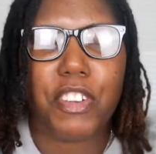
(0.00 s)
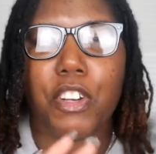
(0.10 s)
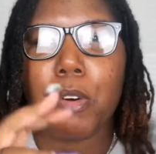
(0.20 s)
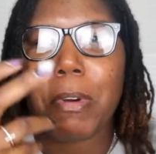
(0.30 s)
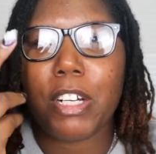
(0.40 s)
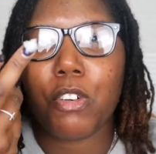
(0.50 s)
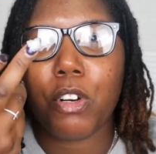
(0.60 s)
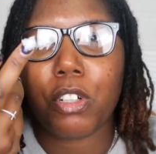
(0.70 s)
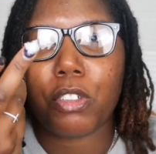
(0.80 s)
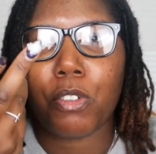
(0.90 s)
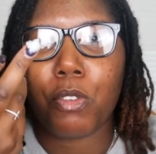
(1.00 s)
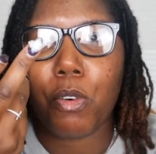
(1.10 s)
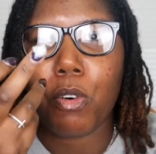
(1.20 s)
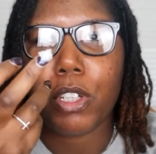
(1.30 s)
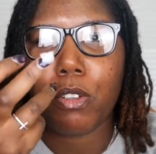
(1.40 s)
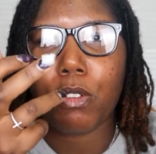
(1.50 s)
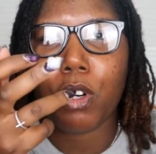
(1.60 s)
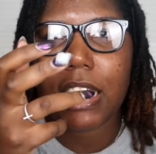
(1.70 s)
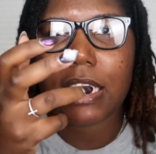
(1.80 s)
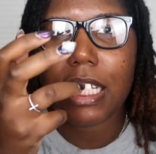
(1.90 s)
you don't know about coconut oil,
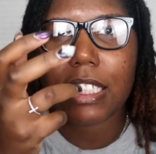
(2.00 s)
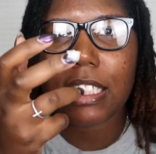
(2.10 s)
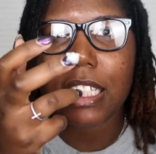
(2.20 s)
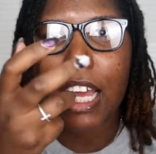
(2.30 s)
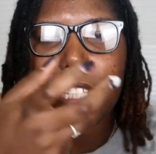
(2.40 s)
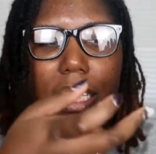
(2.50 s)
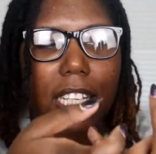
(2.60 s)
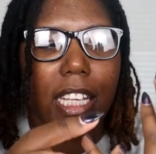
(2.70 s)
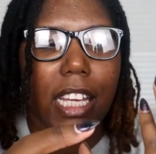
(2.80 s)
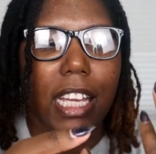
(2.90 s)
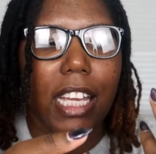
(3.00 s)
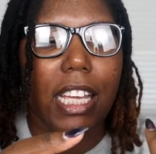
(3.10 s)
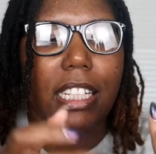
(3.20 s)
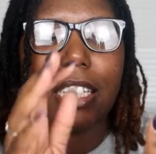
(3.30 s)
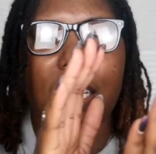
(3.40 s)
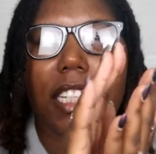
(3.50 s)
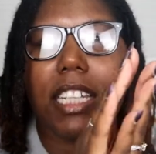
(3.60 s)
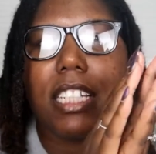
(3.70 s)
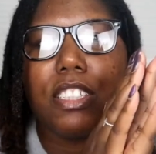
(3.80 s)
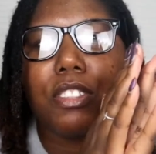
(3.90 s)
it's a solid, and then
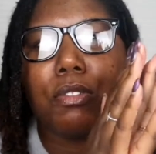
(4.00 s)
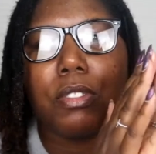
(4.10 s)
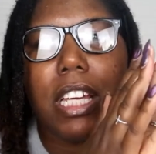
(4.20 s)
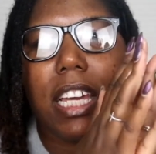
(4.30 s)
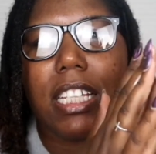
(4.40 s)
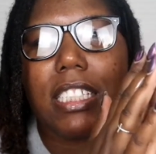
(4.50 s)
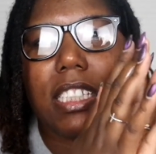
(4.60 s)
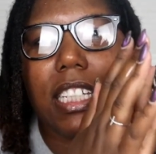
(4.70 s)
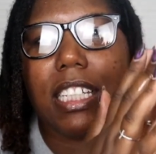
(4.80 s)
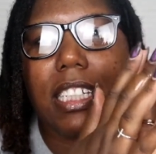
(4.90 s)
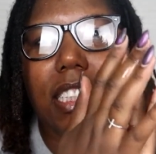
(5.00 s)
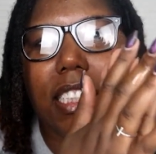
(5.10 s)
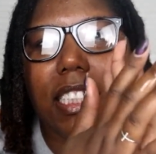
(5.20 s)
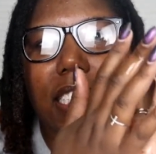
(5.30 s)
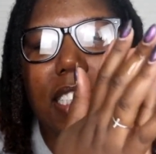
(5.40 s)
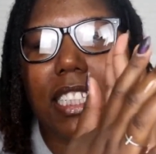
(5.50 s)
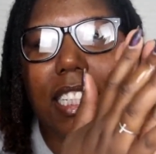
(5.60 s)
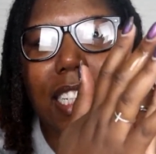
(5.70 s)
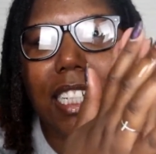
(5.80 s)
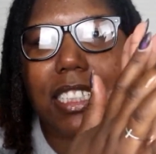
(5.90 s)
as soon as it gets the
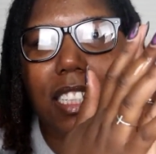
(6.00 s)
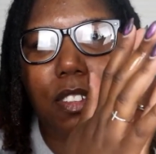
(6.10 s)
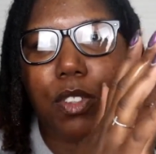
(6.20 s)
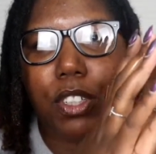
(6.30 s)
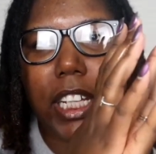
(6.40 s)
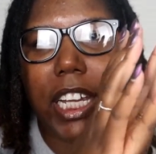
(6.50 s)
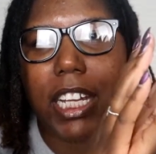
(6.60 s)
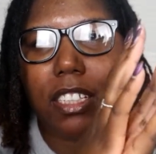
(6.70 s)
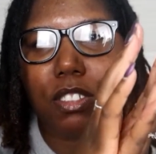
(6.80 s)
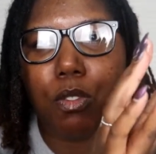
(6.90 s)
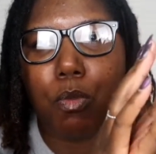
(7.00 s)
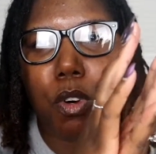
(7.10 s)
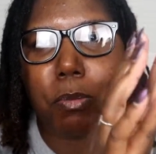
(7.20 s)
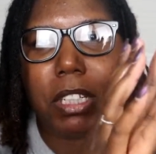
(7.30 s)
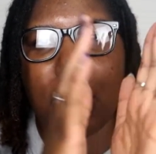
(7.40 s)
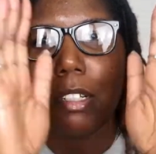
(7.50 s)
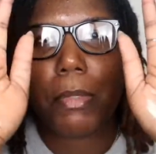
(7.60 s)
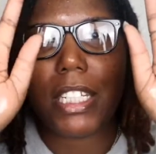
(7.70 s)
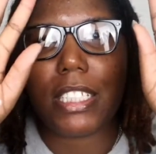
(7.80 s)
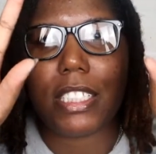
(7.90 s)
heat of your hand to warm it up,
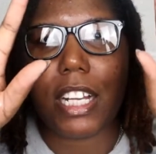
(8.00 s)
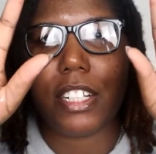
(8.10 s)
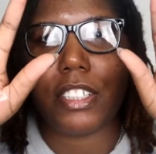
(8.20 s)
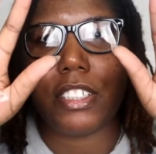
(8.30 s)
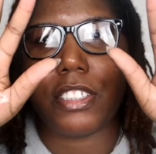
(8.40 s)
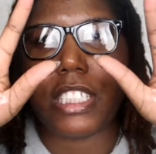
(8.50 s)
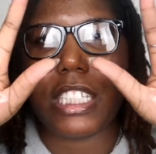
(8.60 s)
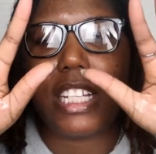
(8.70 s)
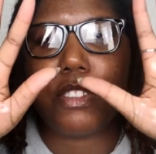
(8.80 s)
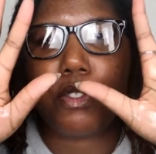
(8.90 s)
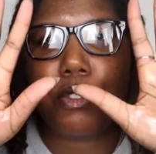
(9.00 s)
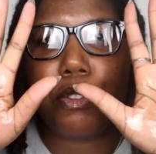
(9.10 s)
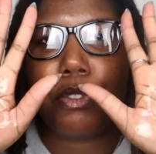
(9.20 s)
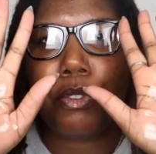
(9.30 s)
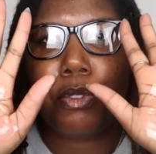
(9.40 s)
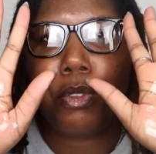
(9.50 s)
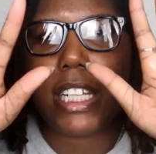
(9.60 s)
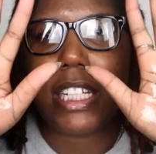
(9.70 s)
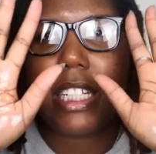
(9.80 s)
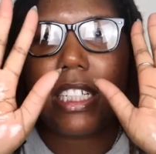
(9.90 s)
it turns into
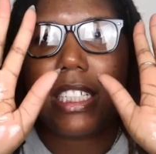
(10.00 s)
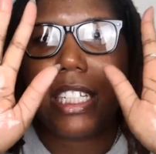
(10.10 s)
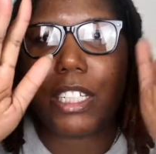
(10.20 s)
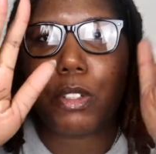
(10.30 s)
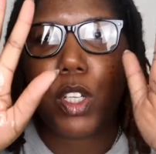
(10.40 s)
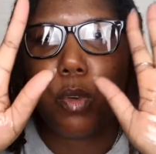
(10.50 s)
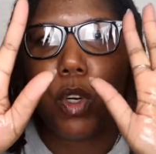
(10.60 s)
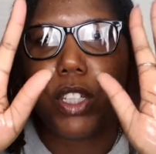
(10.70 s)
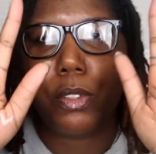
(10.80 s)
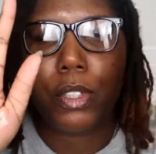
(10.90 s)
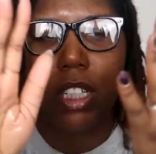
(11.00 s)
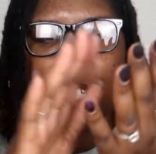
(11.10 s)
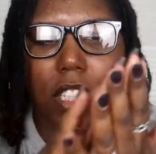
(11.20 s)
a liquid oil.